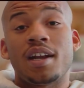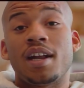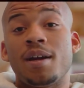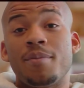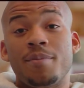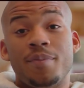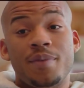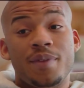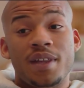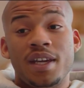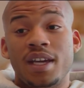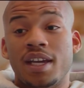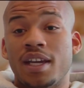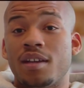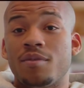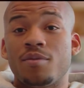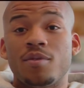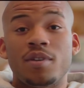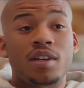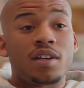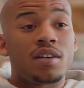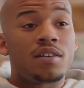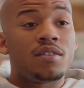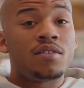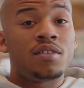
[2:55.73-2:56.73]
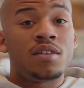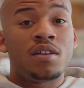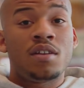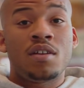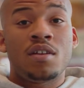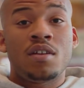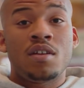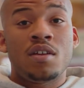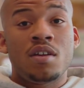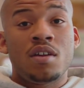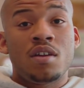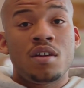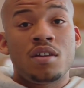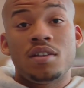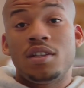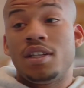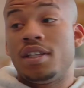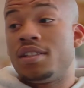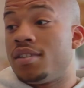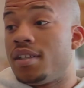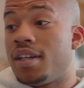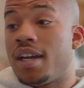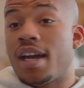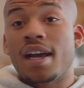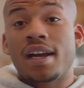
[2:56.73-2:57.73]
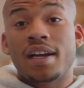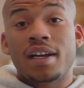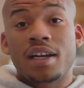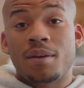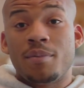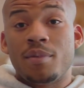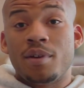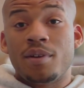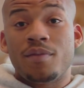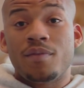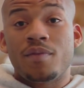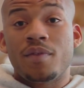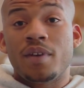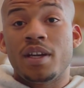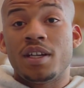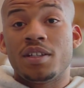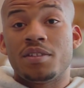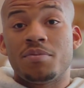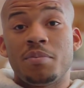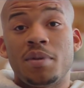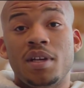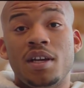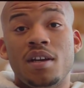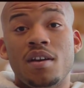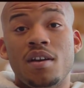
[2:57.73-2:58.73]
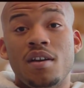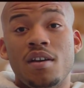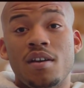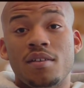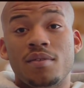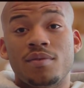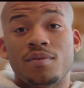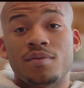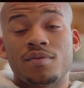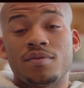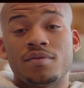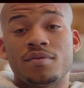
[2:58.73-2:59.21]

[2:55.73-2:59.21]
I'm thinking, well, this guy coming to finish me off.